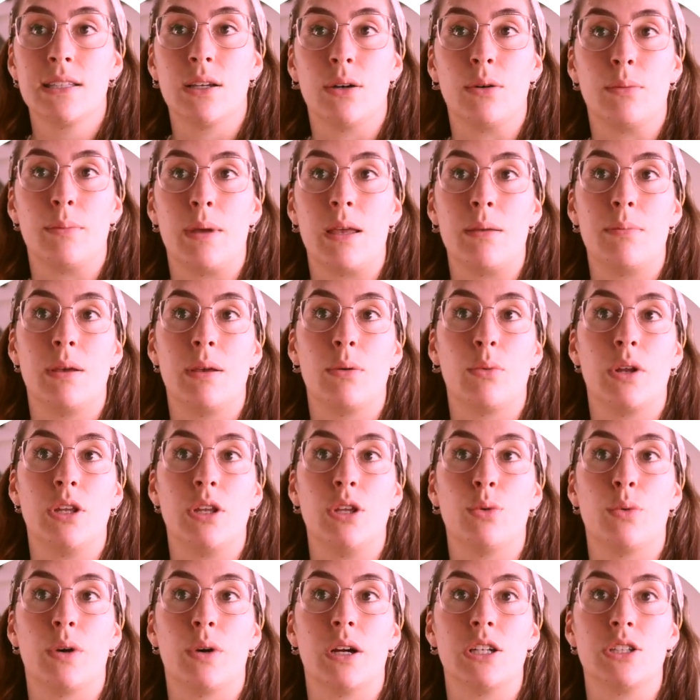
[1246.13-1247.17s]
So maybe when
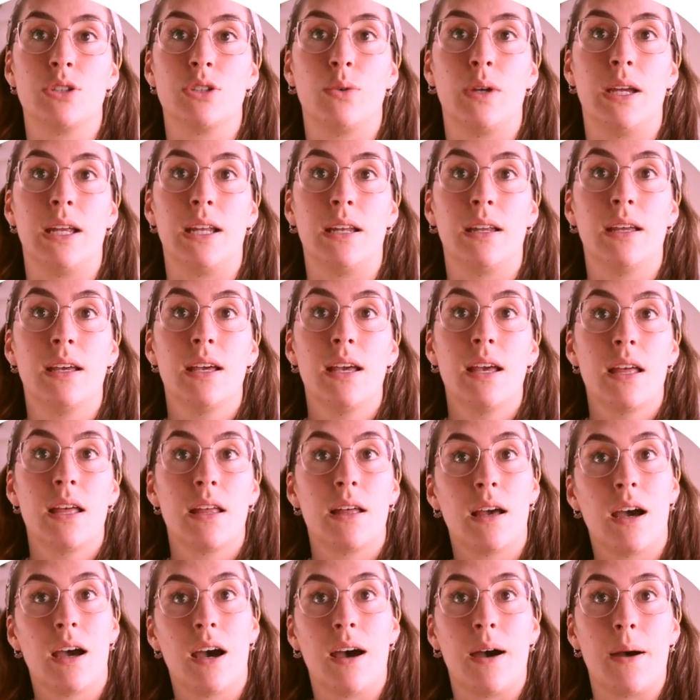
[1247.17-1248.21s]
you were doing
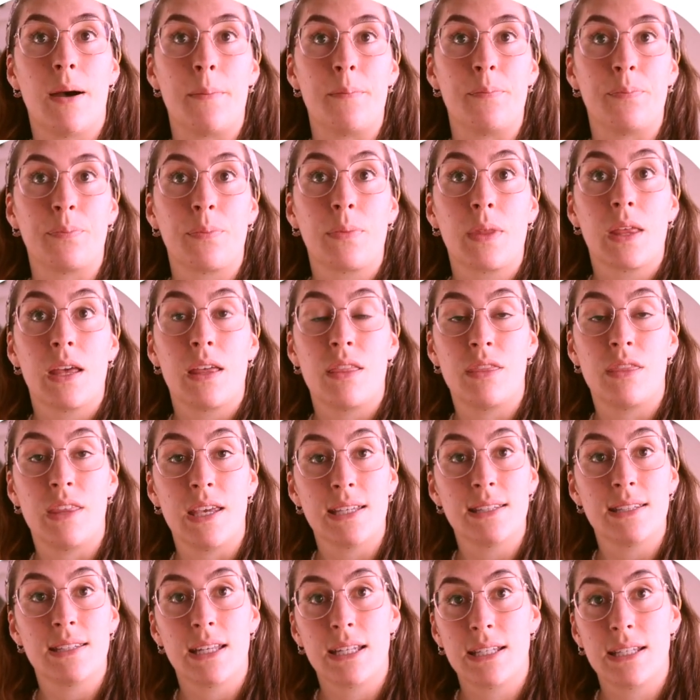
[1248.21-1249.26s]

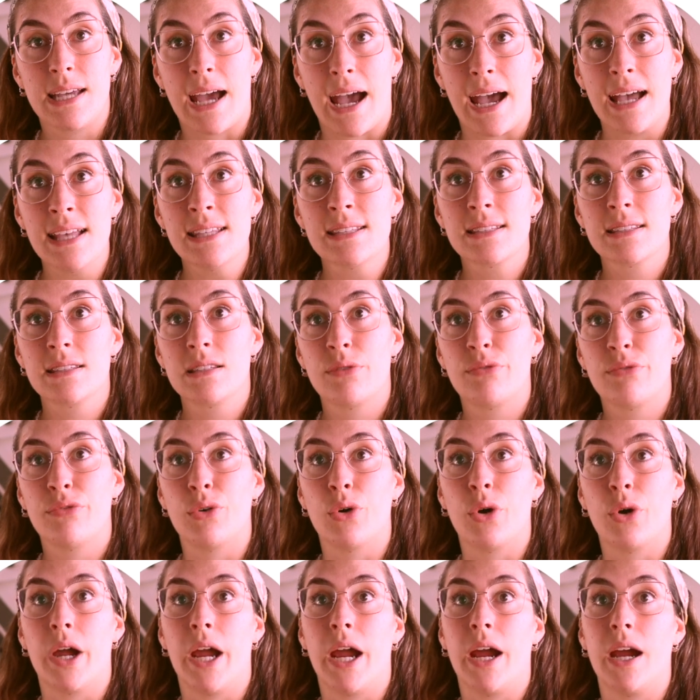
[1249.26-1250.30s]
these tasks
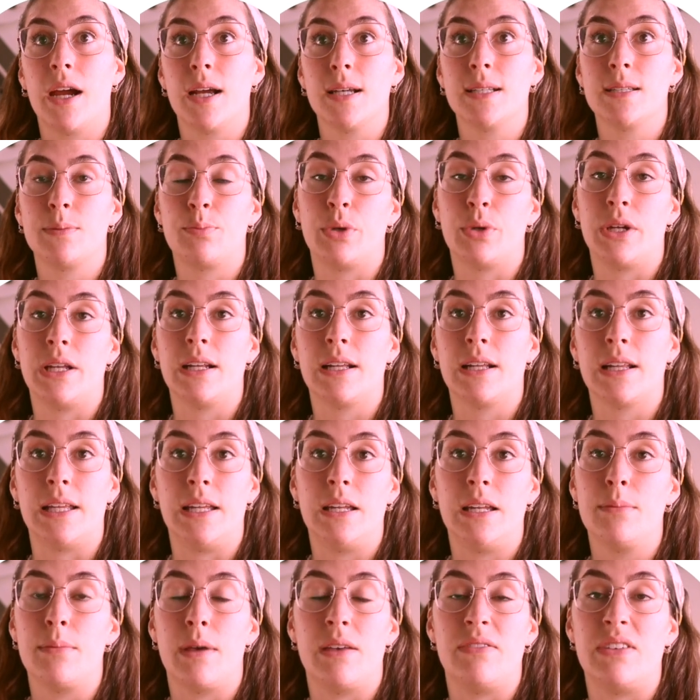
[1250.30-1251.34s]
for spring
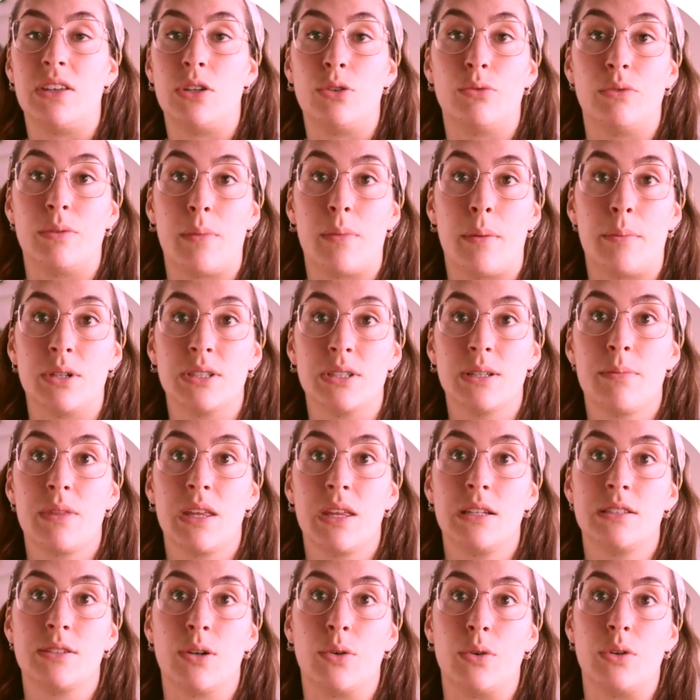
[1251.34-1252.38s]
cleaning, maybe you remember
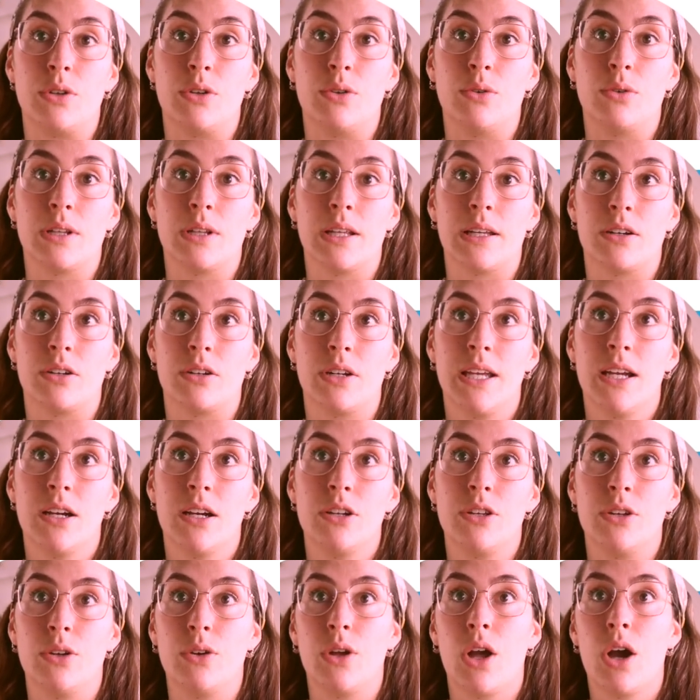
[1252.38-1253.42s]
something, so you click on here,
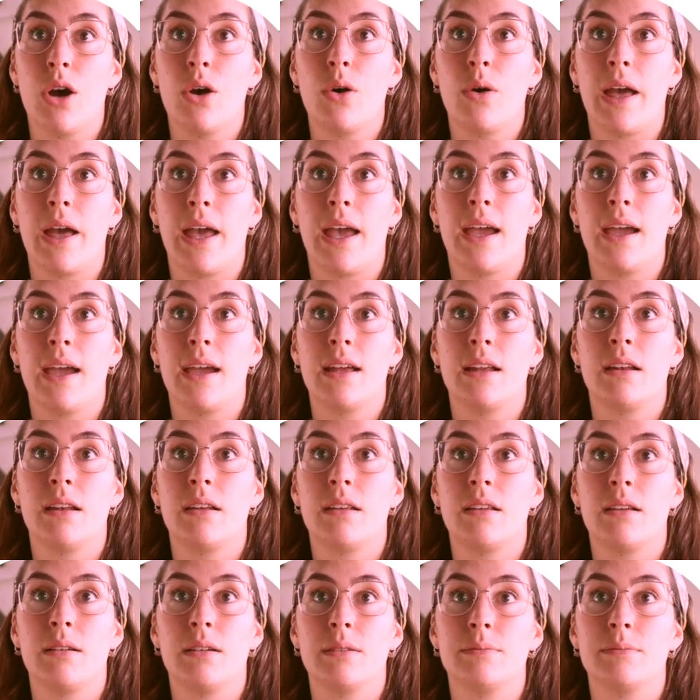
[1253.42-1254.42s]
you go, and